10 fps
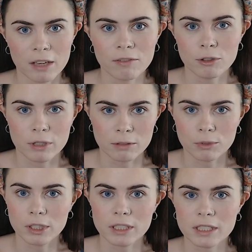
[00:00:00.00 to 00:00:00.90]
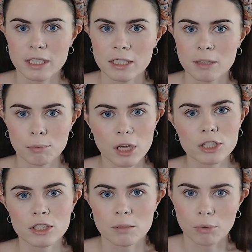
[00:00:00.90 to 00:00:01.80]
you can really see the
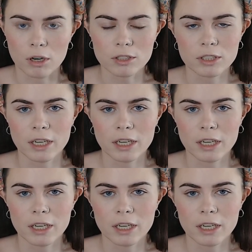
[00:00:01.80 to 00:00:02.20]
blush, the bronzer,